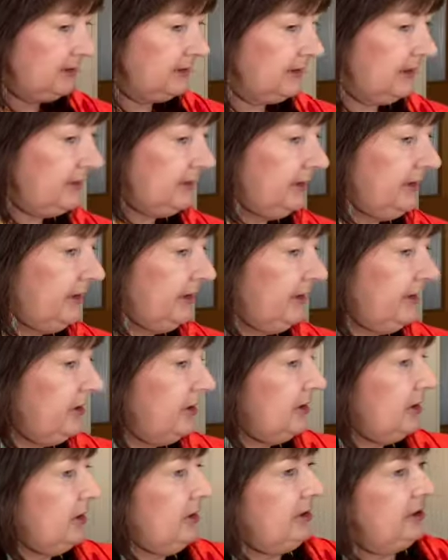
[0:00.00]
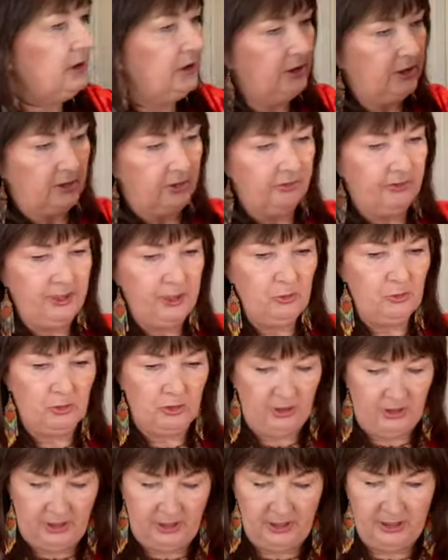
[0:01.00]
satin. There's the green
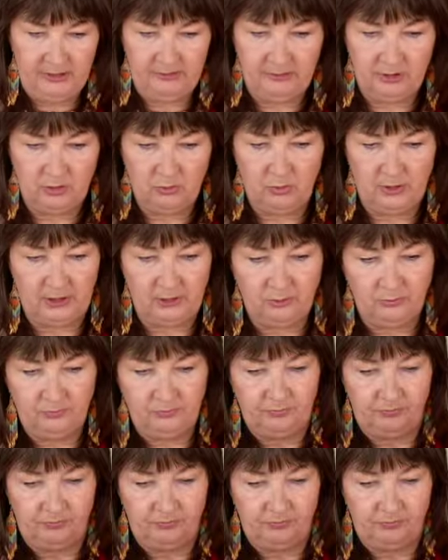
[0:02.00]
one here as well,